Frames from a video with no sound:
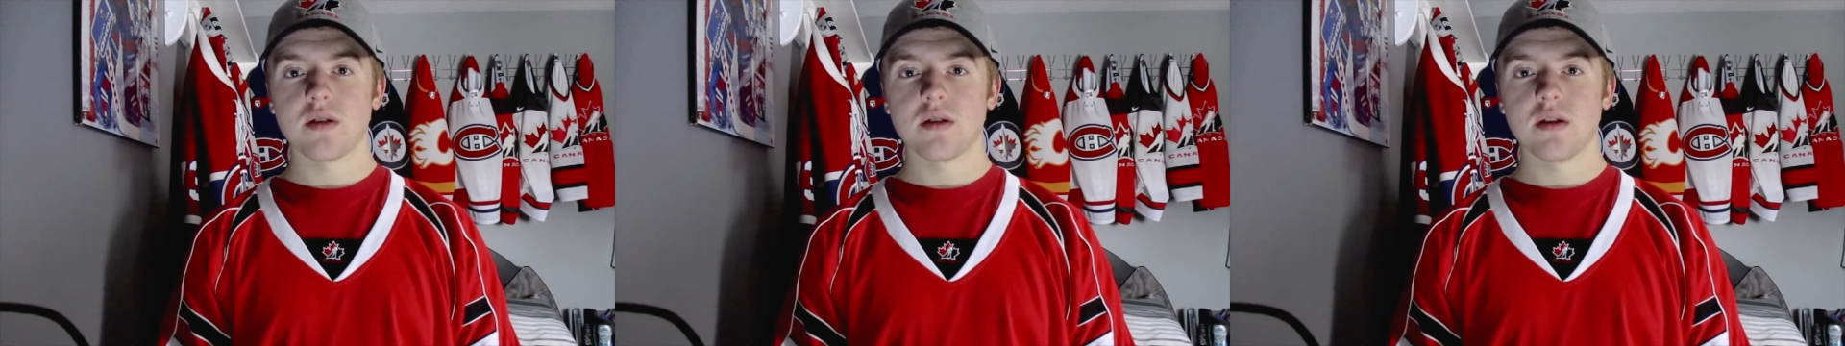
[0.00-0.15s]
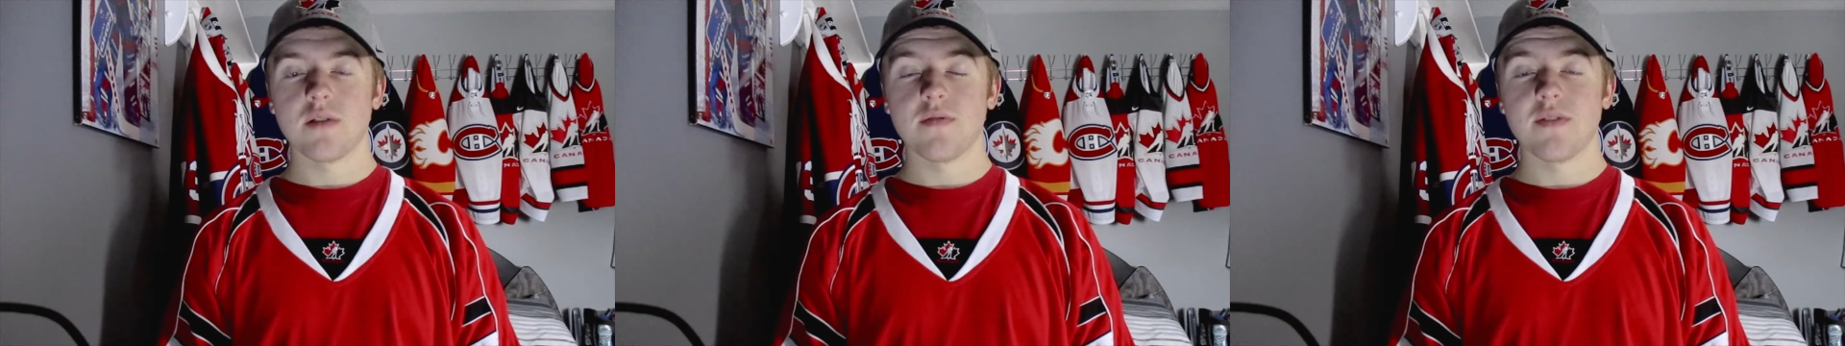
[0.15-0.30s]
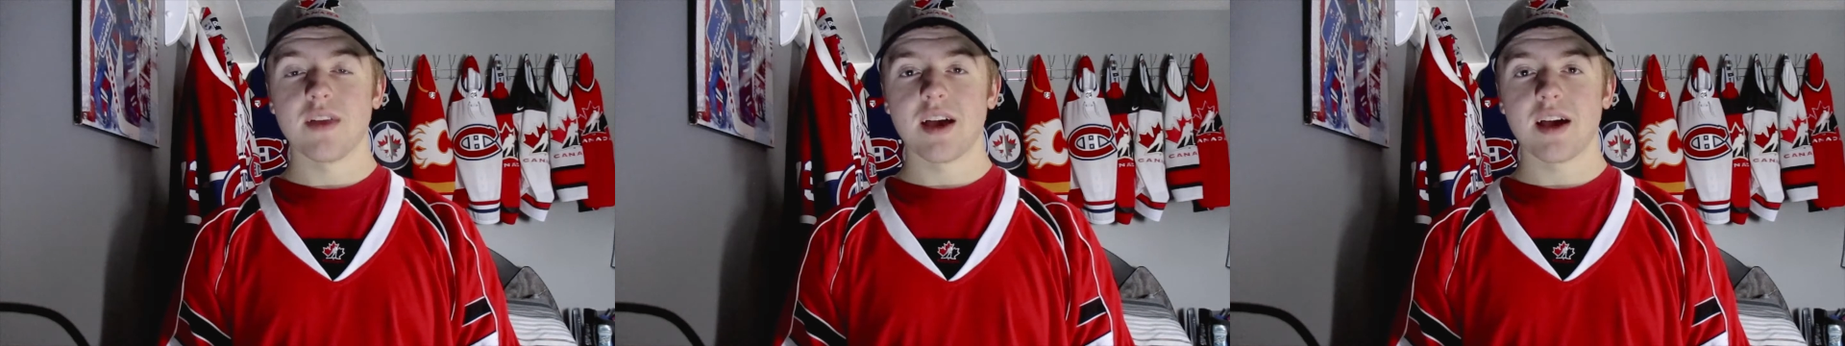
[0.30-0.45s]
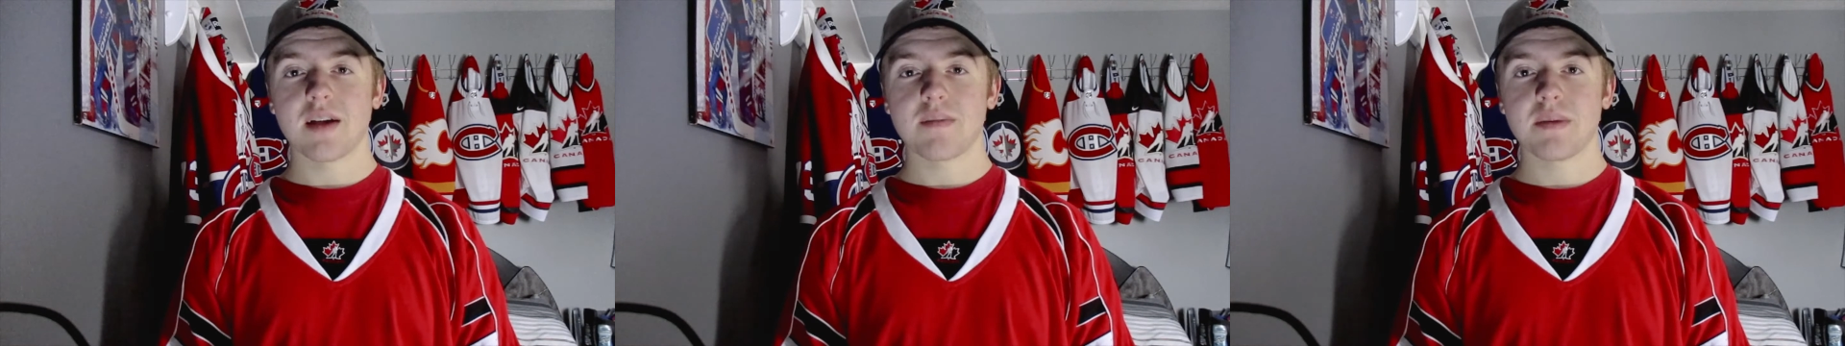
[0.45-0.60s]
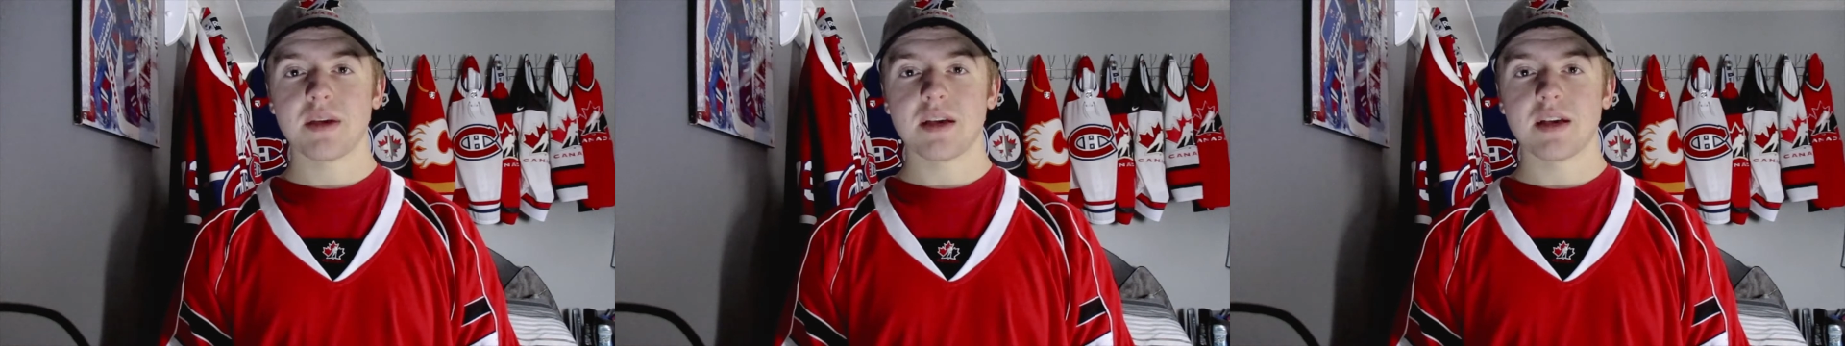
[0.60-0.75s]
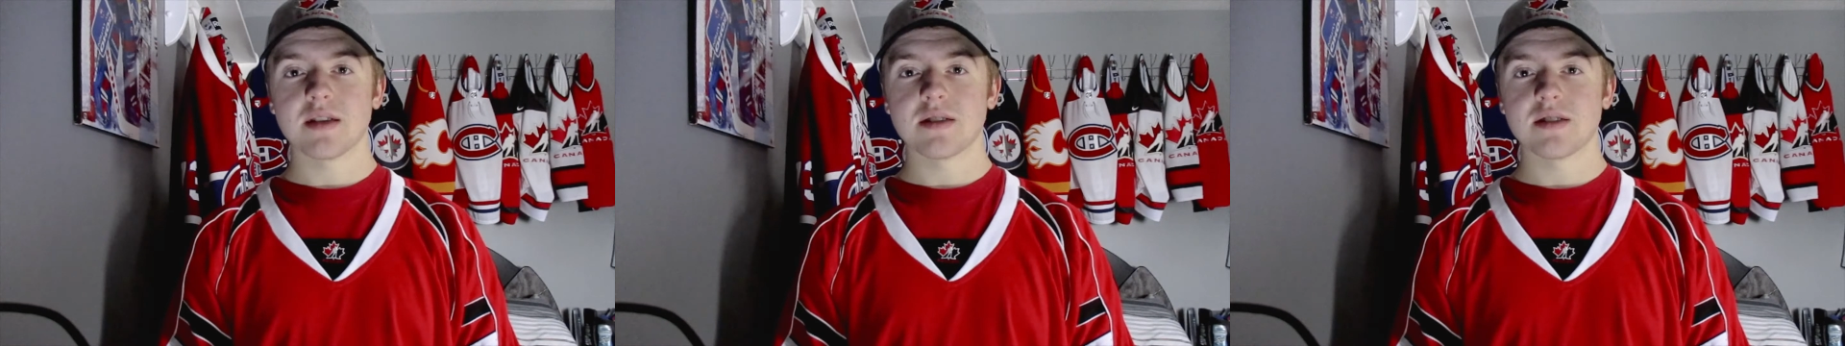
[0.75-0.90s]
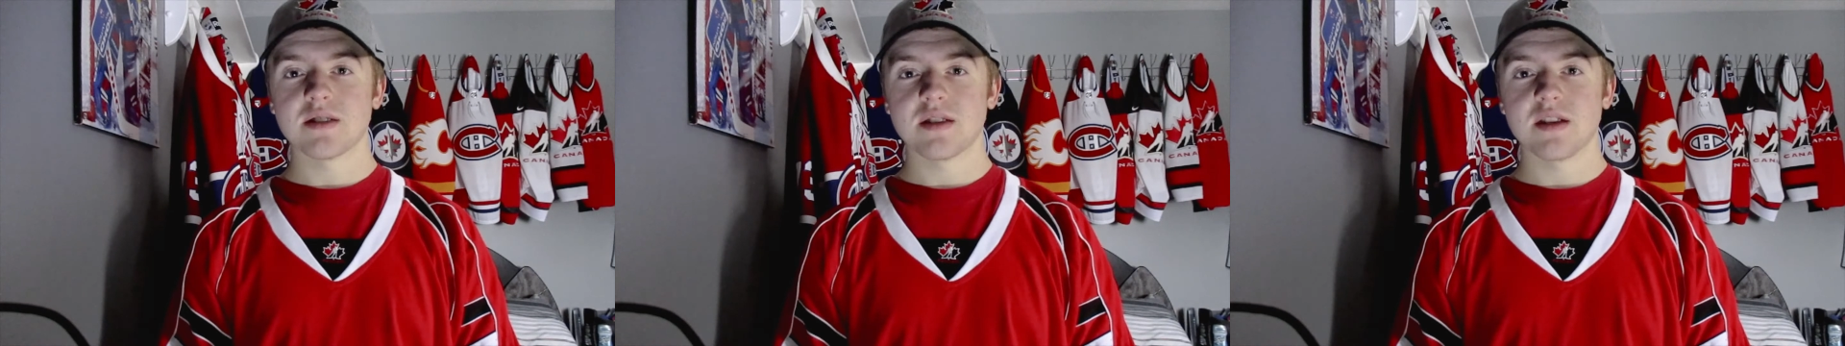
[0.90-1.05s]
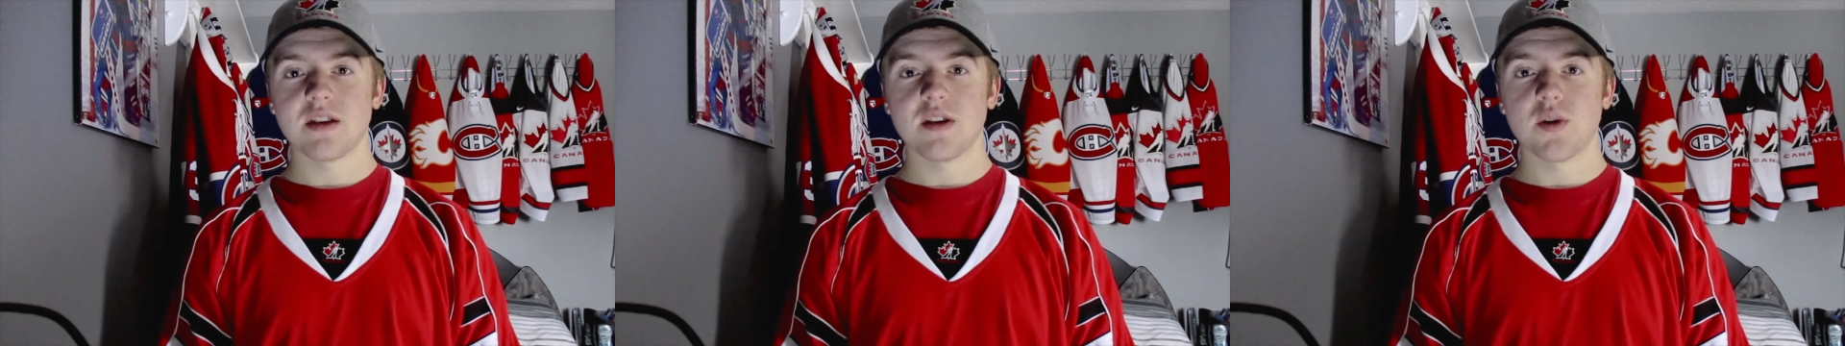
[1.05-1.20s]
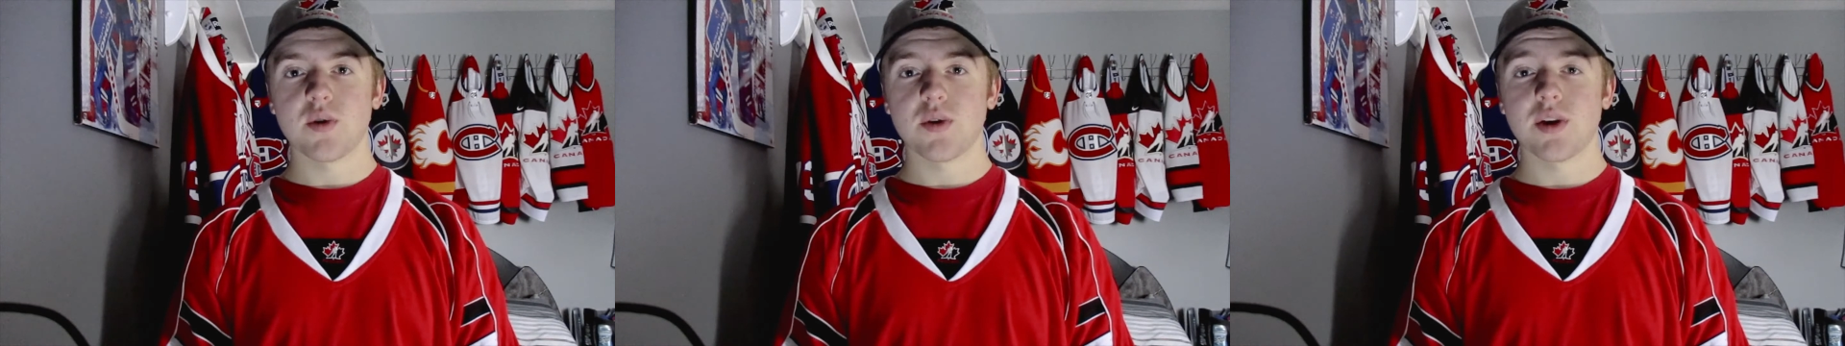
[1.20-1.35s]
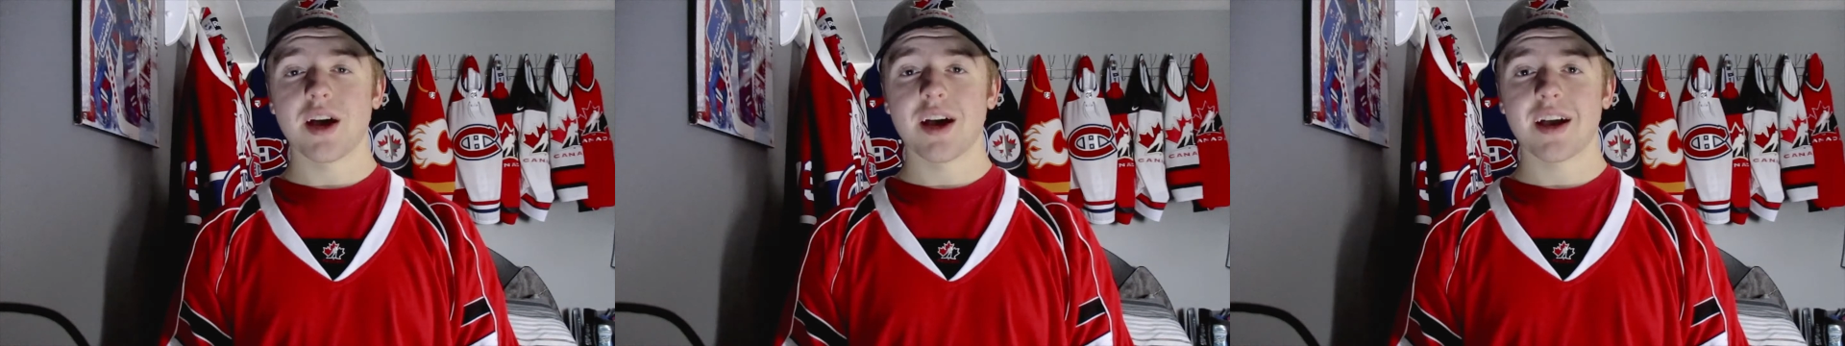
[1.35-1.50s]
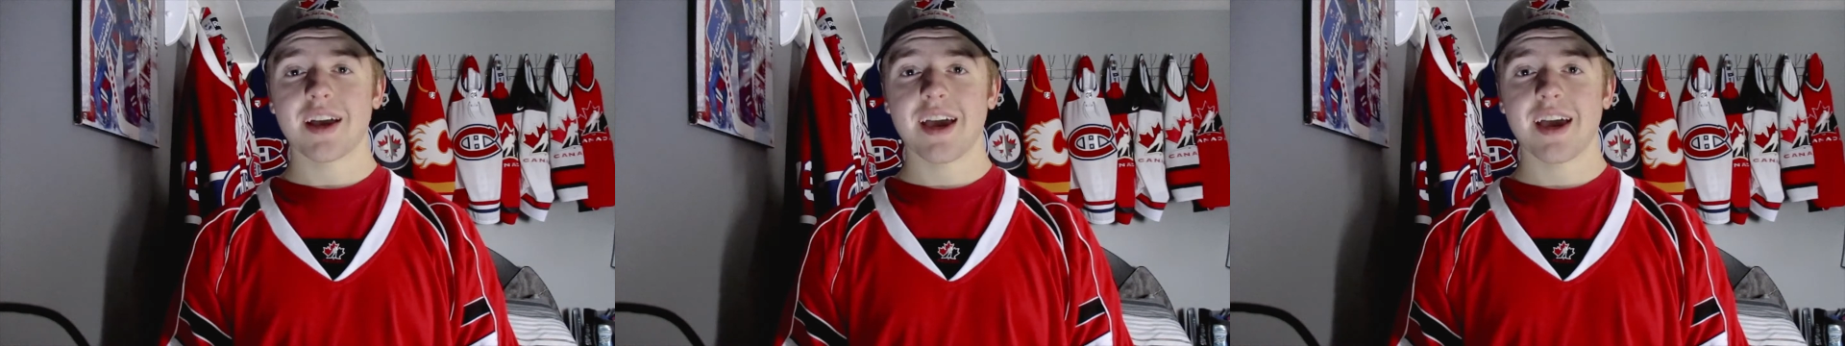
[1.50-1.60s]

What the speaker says: of that because, you got